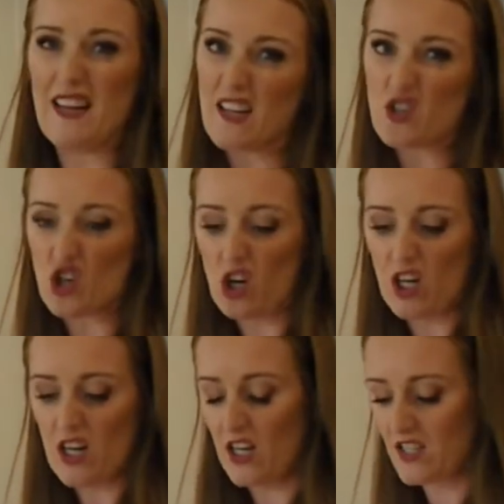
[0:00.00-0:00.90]

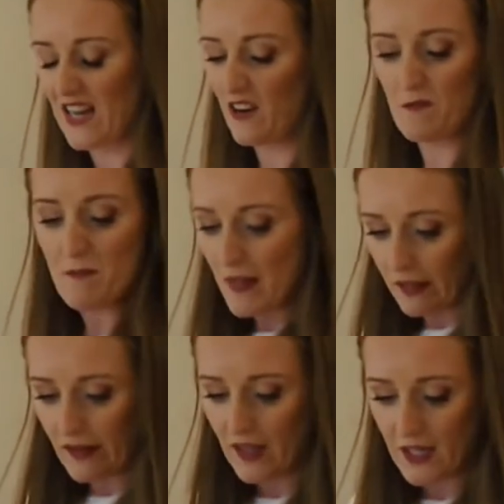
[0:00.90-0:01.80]
chocolate, I love
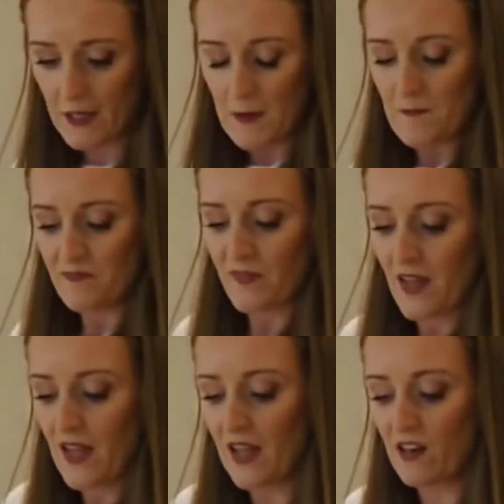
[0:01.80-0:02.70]
Milka, I
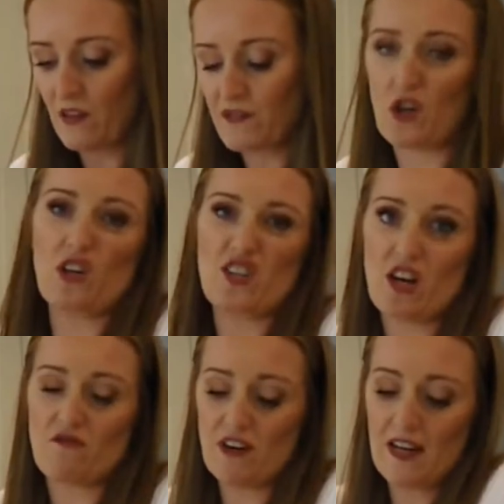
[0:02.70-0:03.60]
love chocolate
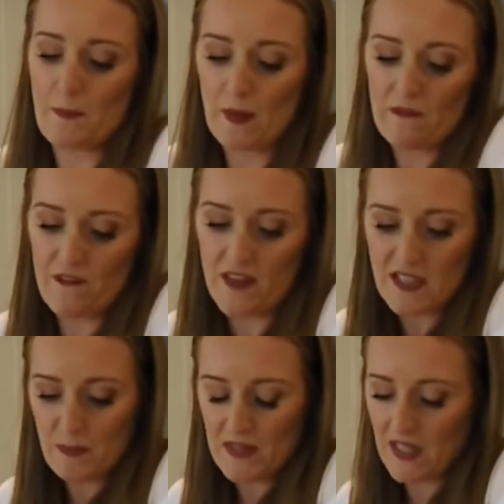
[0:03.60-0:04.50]
generally. But for this
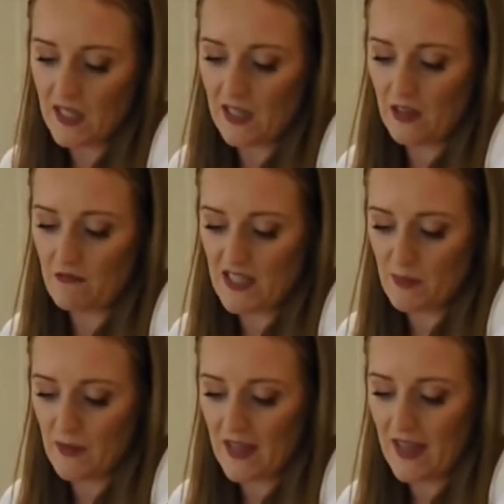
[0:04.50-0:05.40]
particular
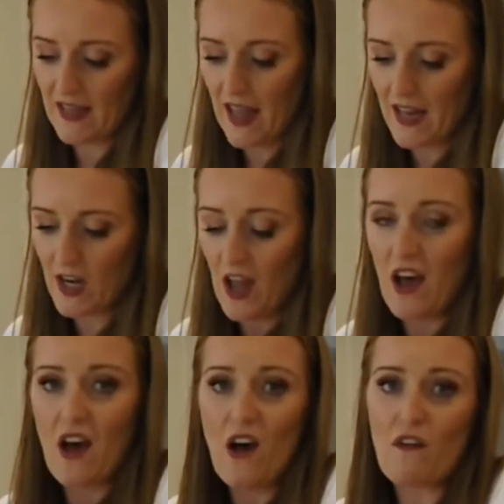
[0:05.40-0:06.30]
recipe, again,
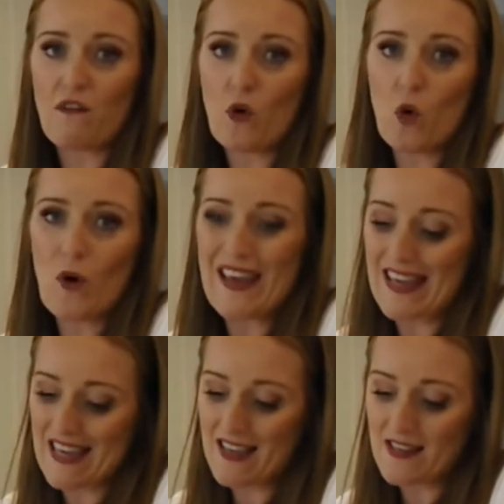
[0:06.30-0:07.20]
for
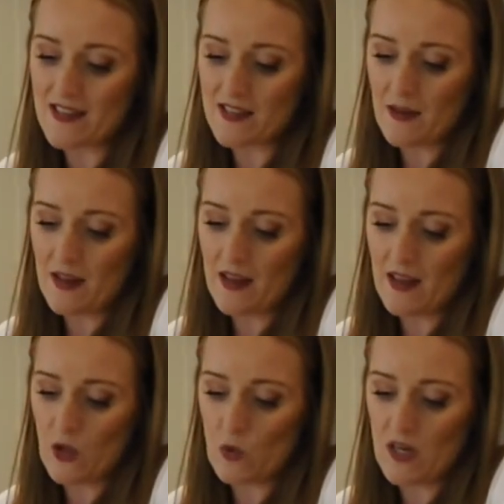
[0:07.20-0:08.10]
ease, you
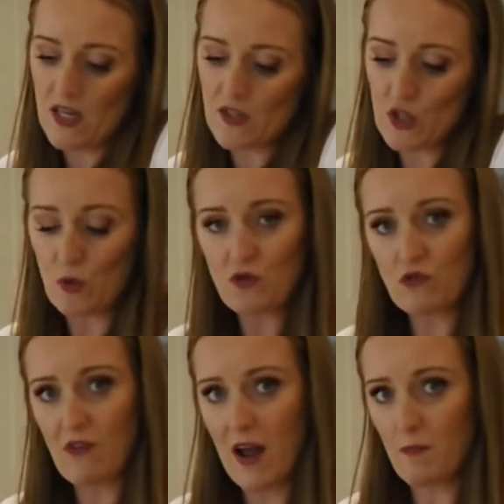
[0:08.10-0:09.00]
need 200
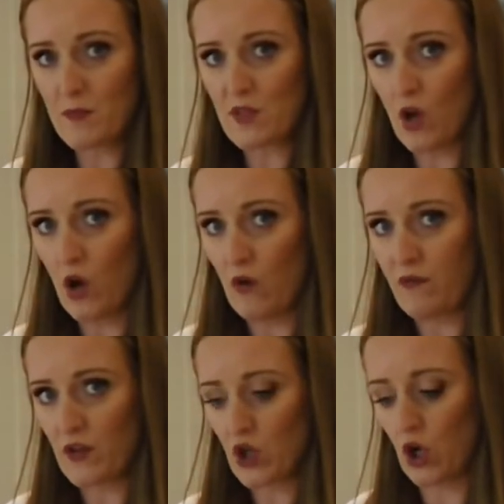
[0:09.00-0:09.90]
grams of
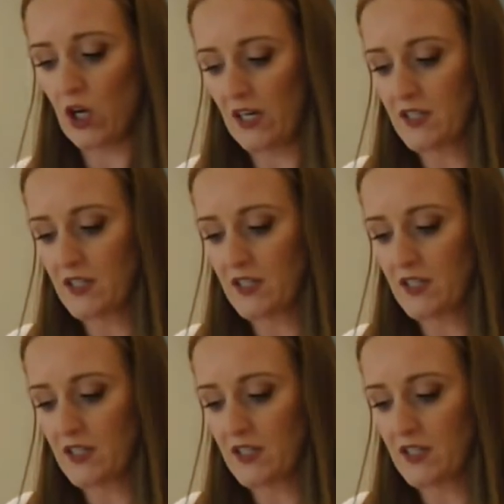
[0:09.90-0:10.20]
chocolate.